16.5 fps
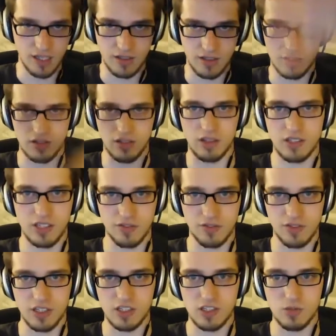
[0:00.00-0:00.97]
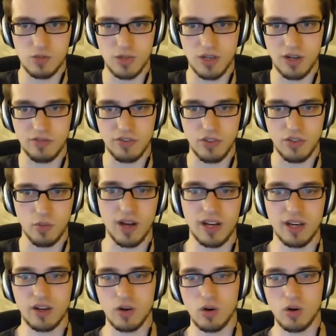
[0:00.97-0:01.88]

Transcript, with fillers: there's all the stuff that needs to be done for the wedding.